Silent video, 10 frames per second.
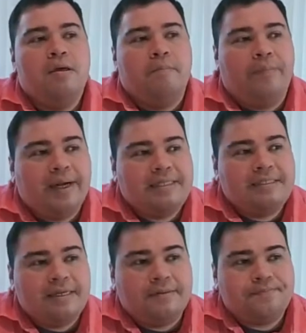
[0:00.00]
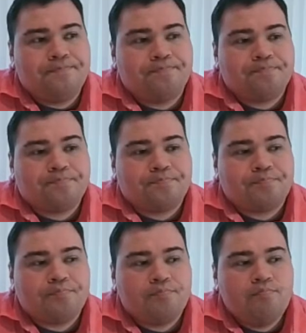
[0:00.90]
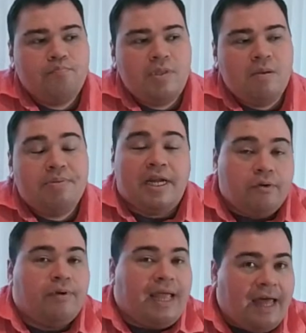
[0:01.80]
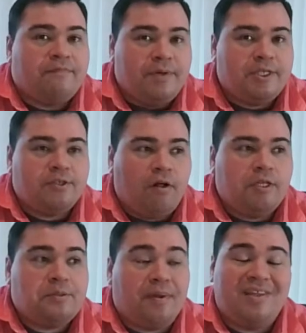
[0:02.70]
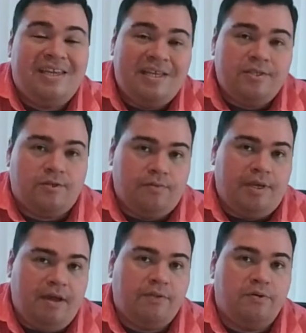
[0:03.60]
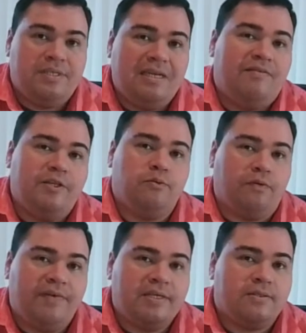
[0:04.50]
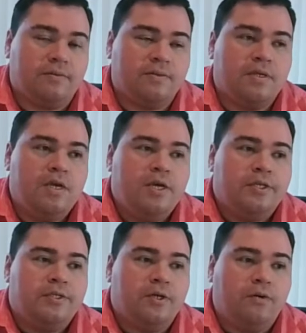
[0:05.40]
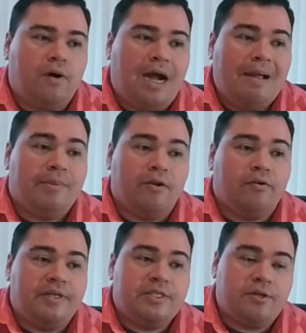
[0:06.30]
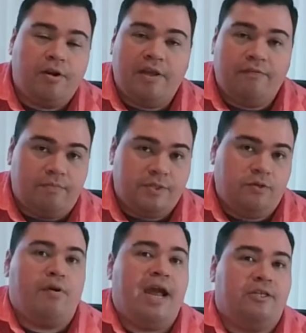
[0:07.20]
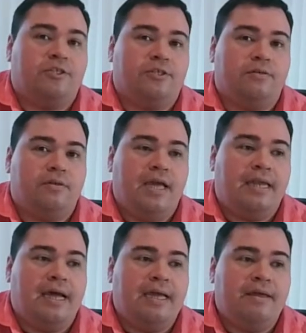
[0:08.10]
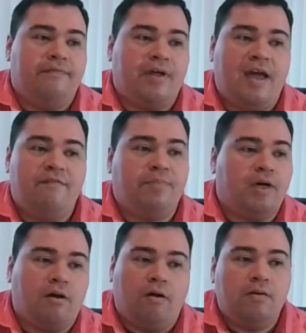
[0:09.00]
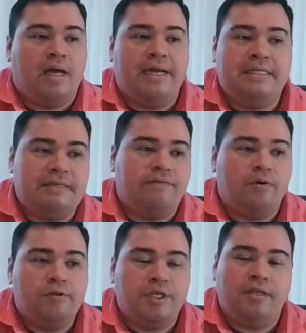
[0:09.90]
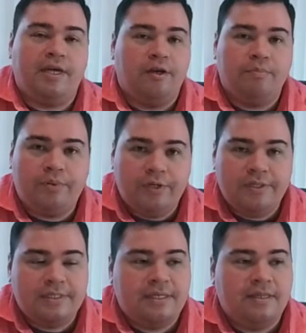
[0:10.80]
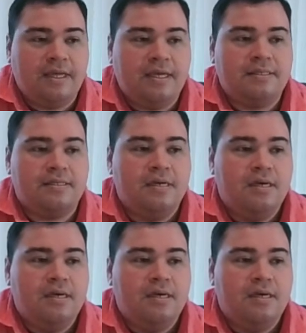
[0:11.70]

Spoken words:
But I don't have much knowledge about the history of those individual vessels. So I'm literally starting from scratch. And I've bought all kinds of ocean liner books and things.